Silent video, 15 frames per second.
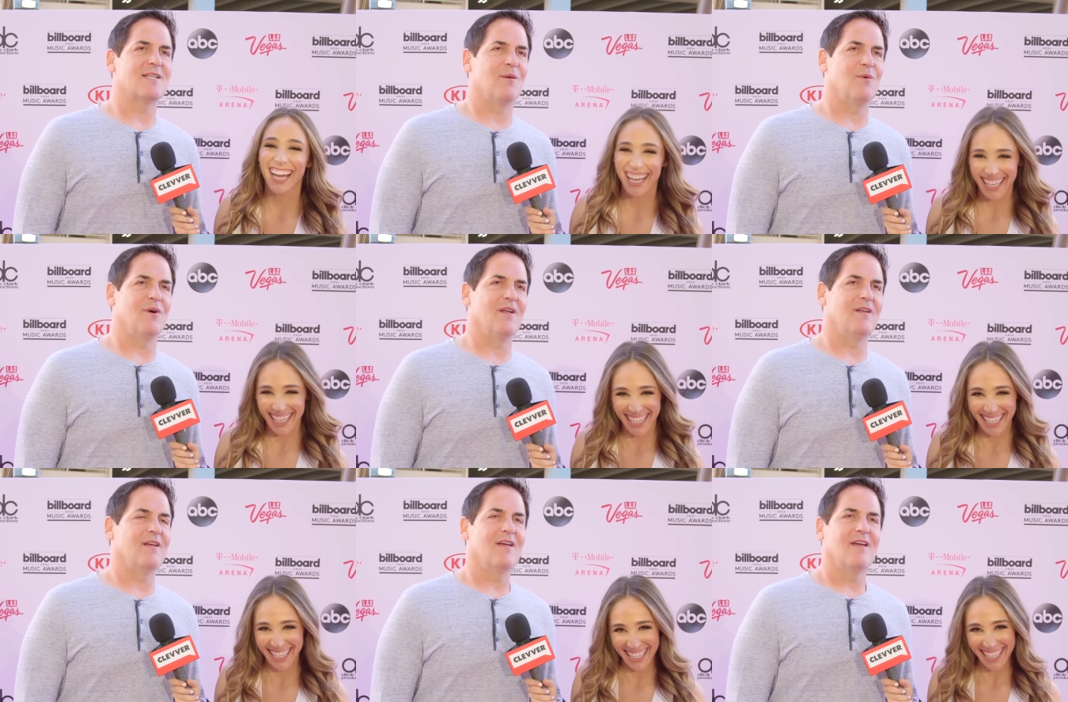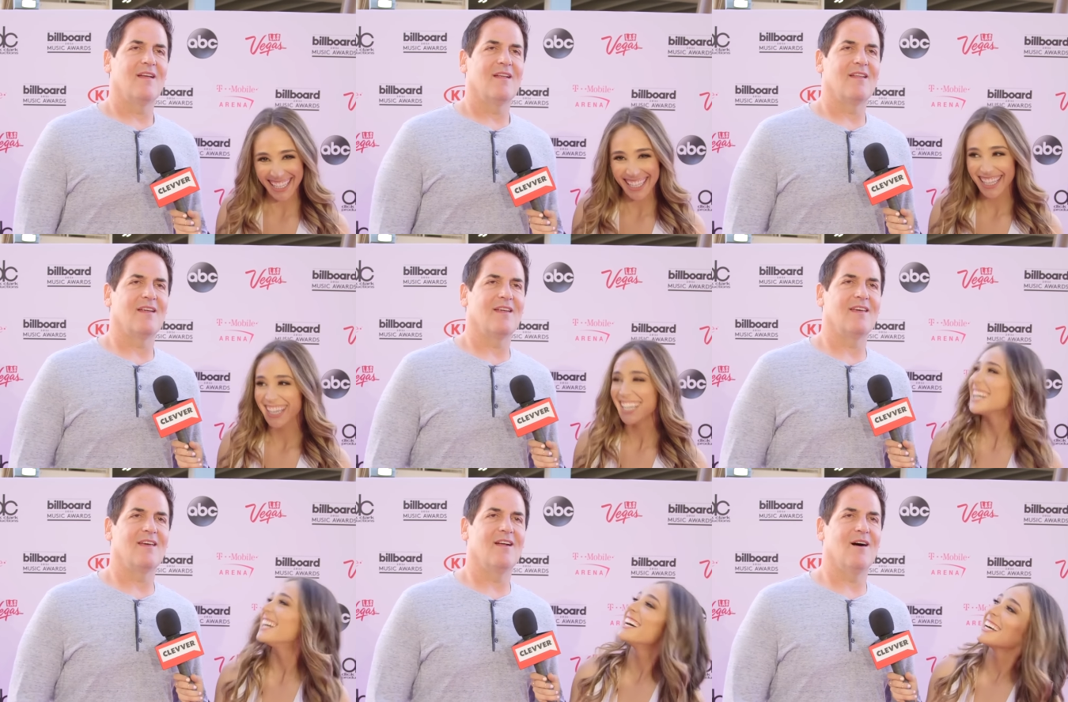Speaker 1: someone,
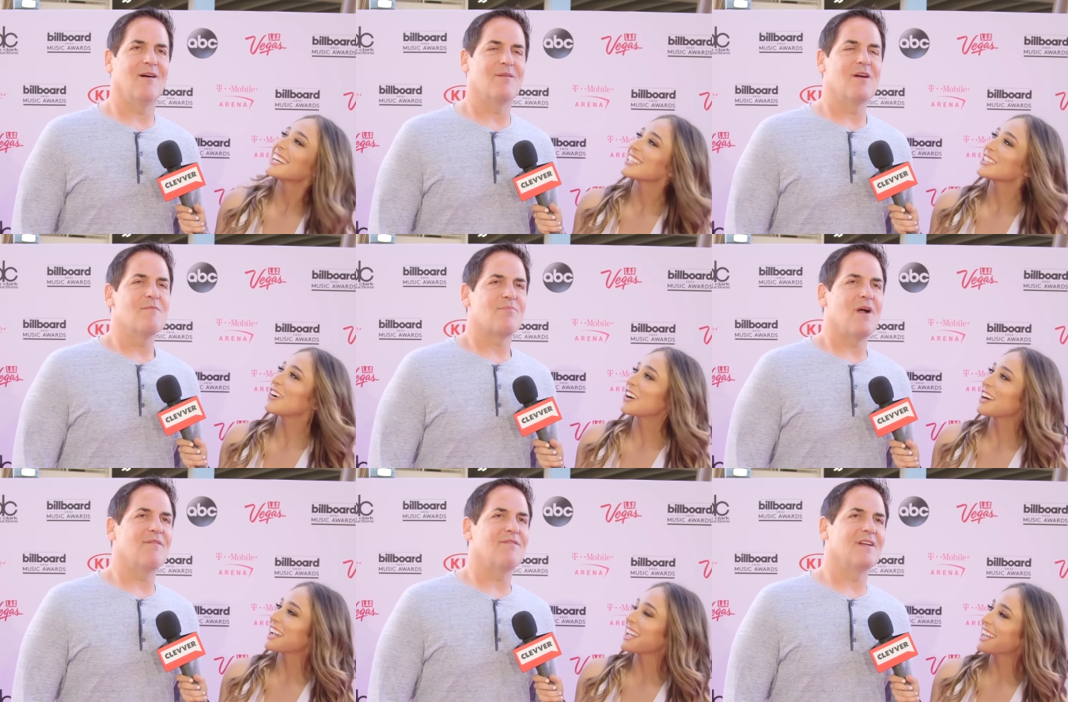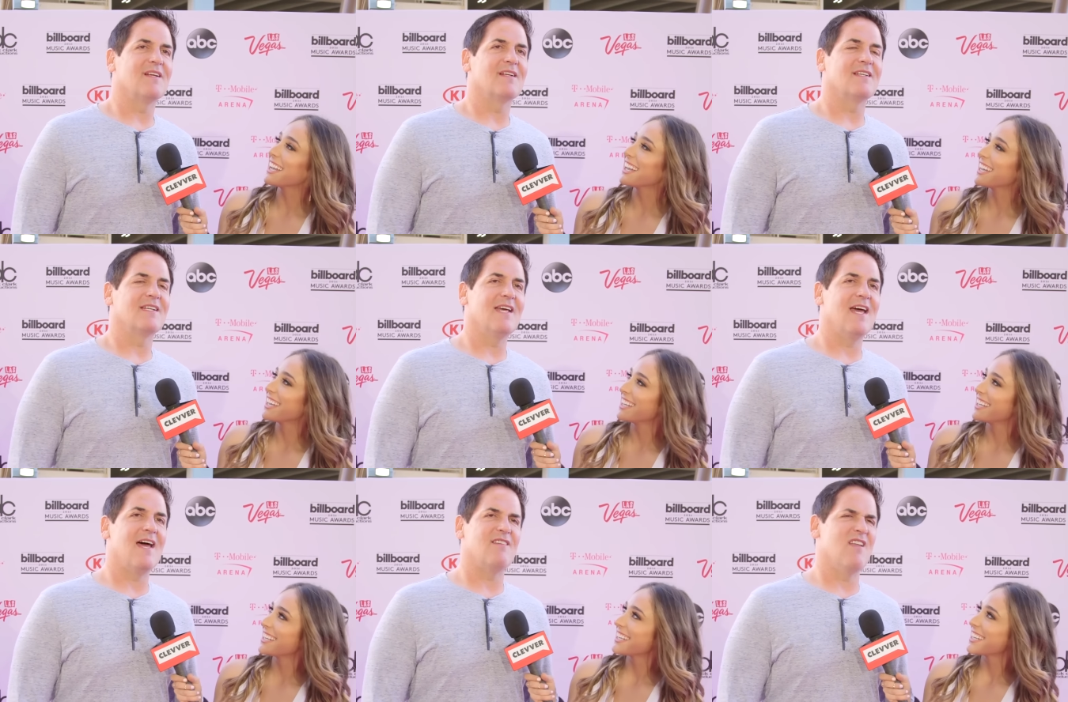you know. Lori?
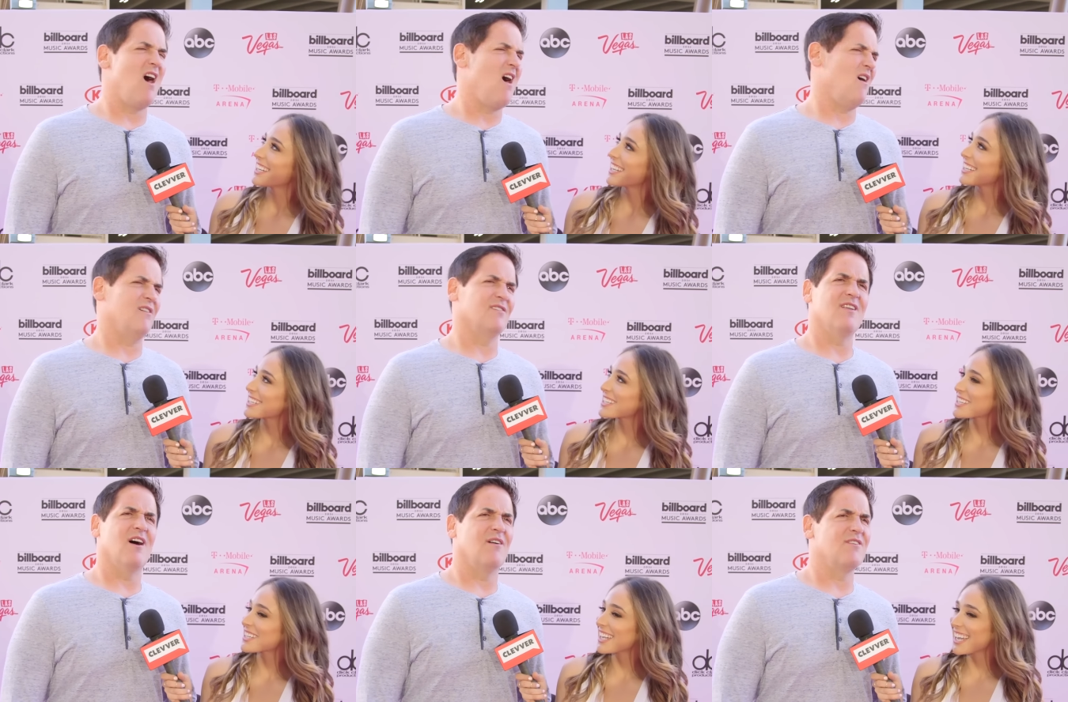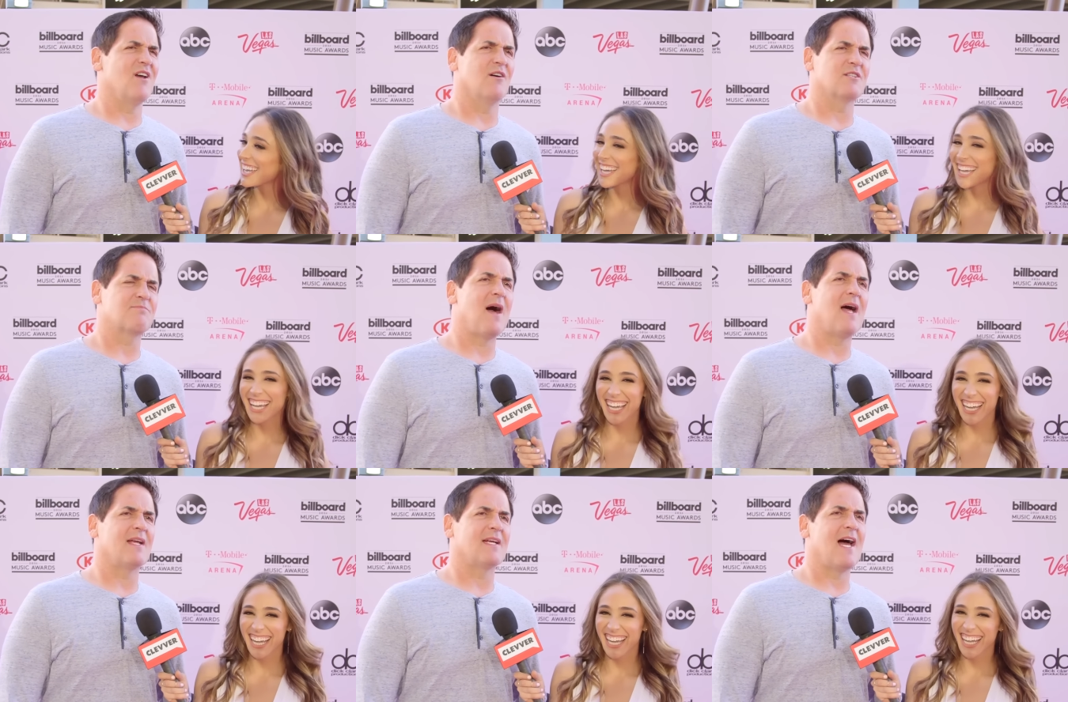But, yeah, no, no, no.
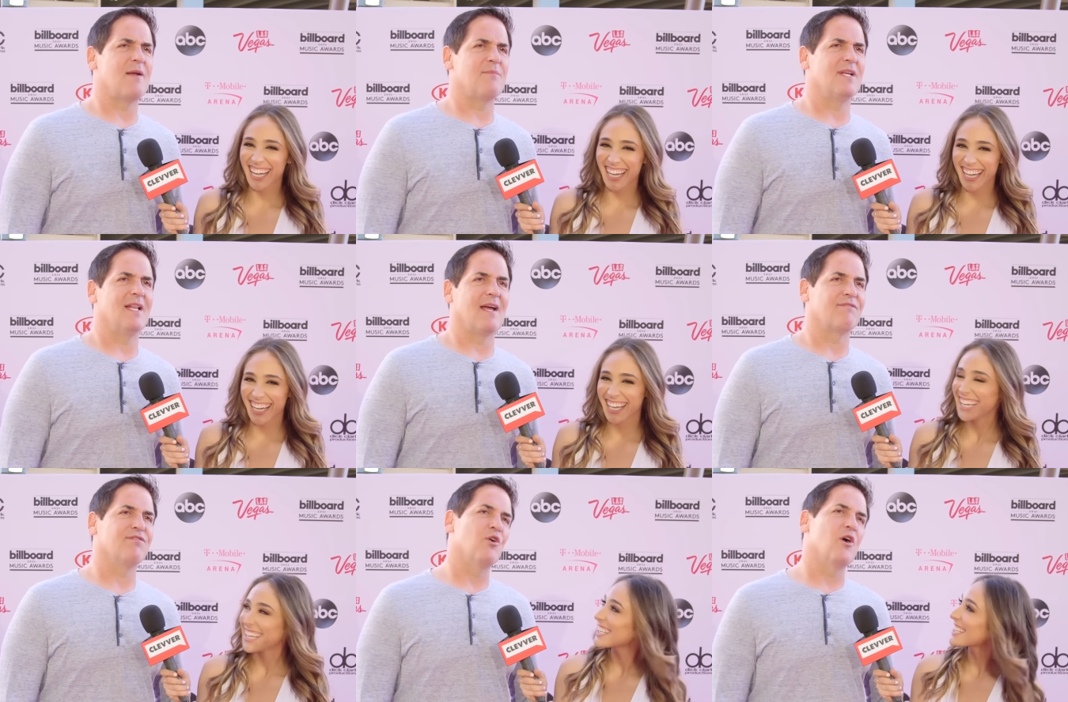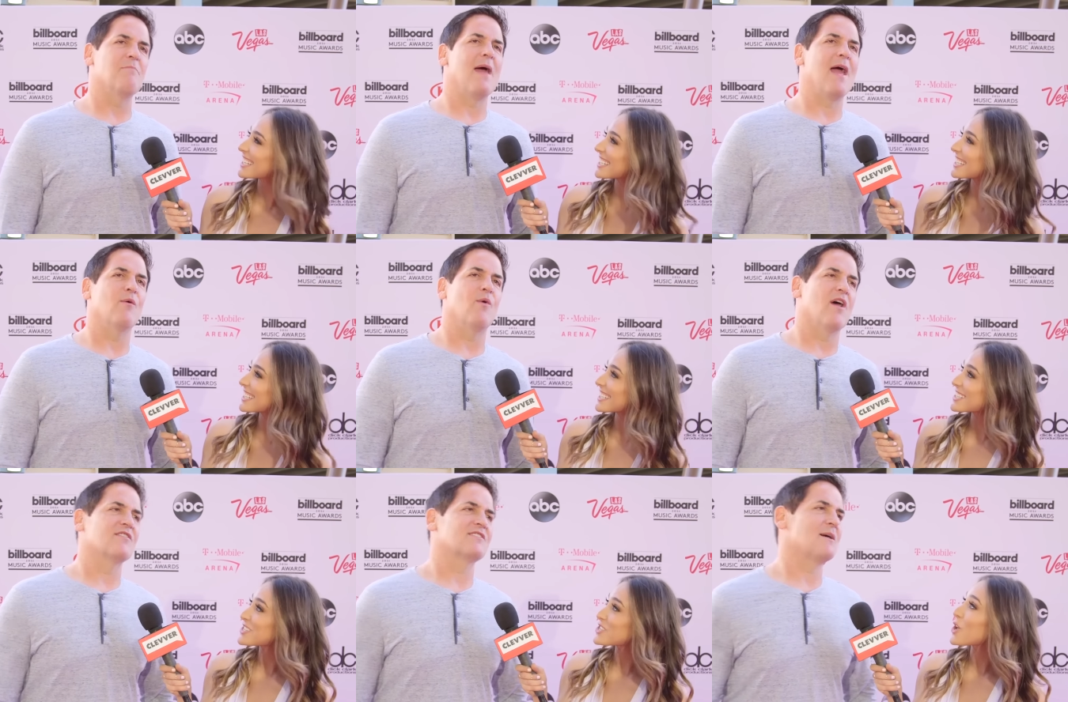It's probably got to be like Floyd
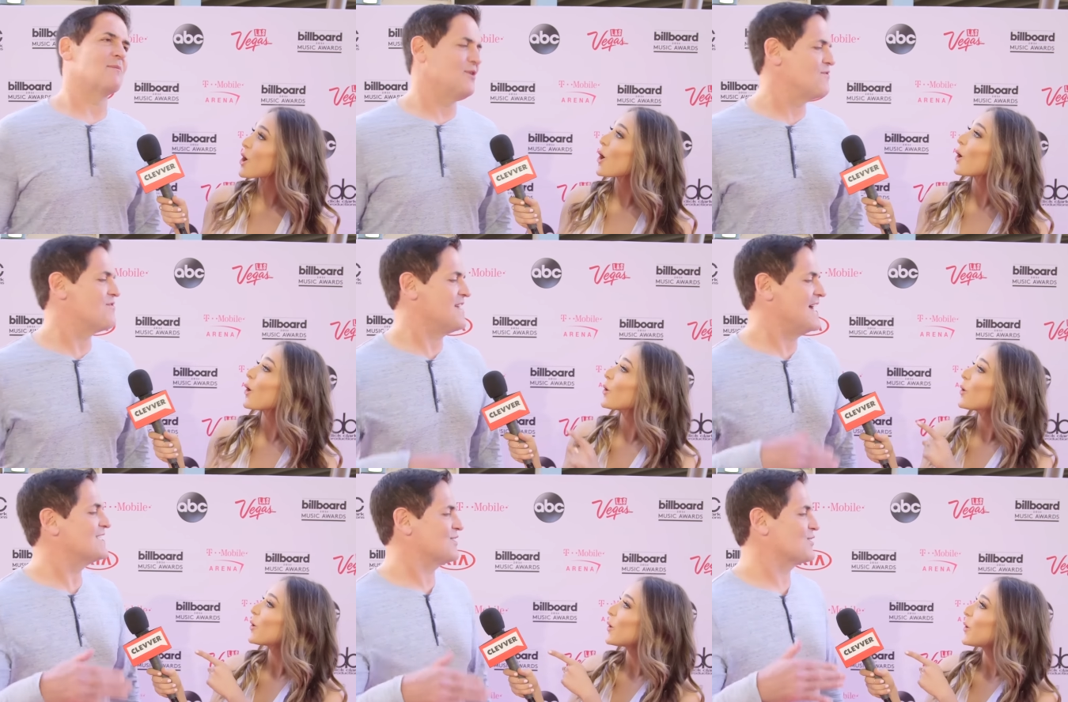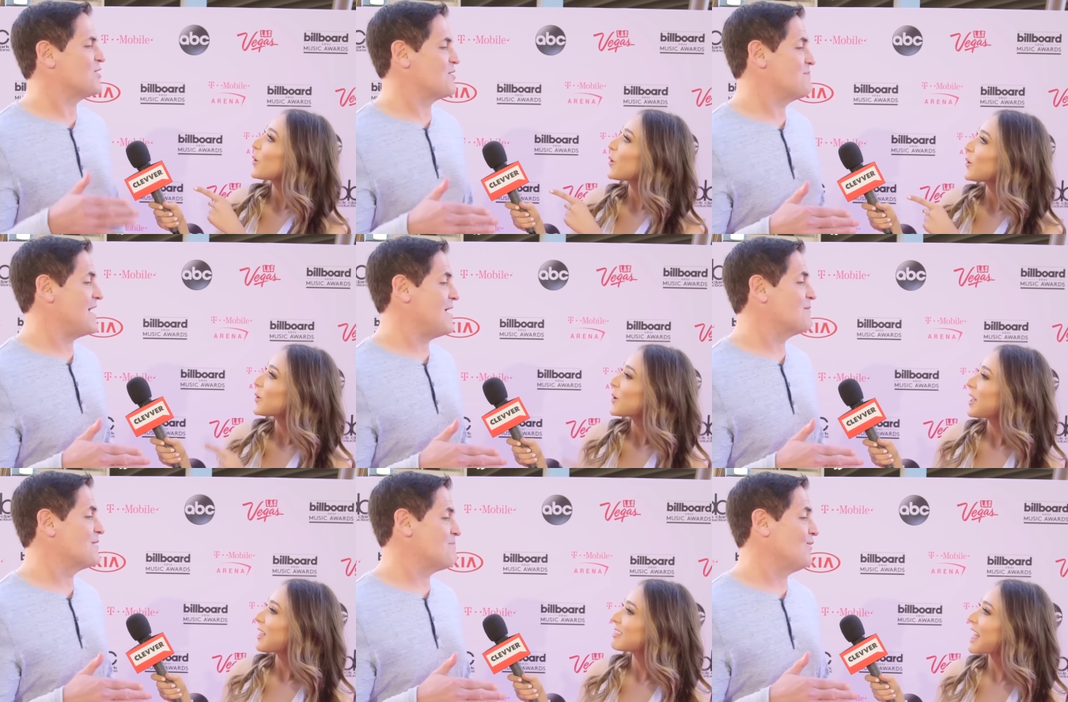Mayweather, somebody who thinks they're going
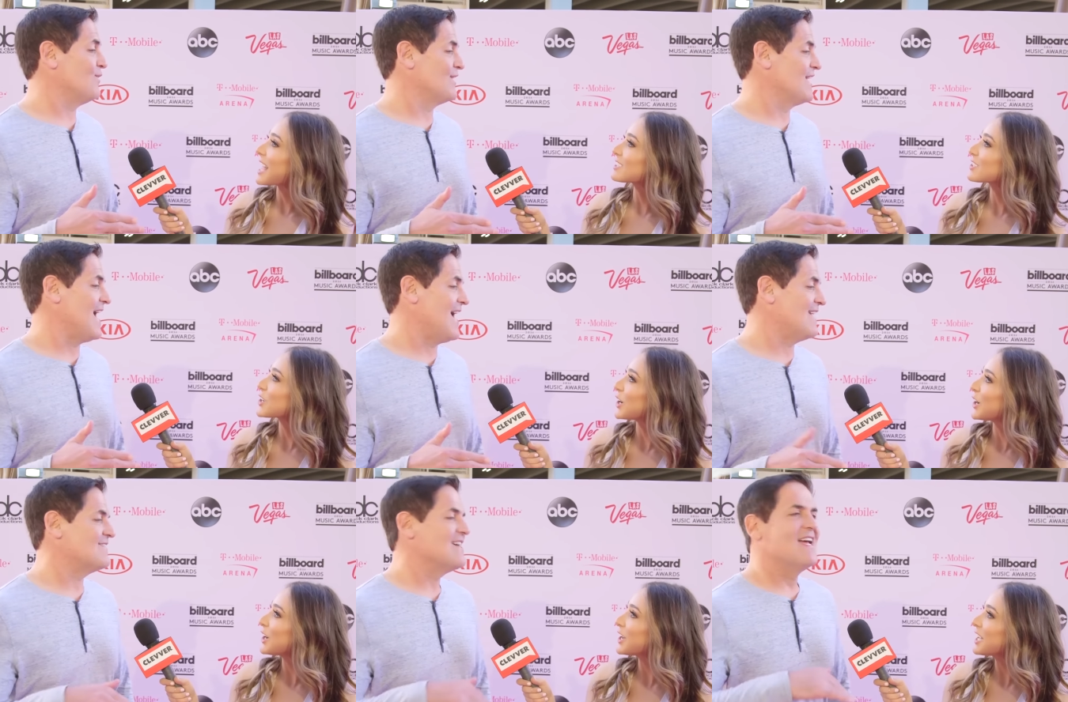to be able to pull That's it off,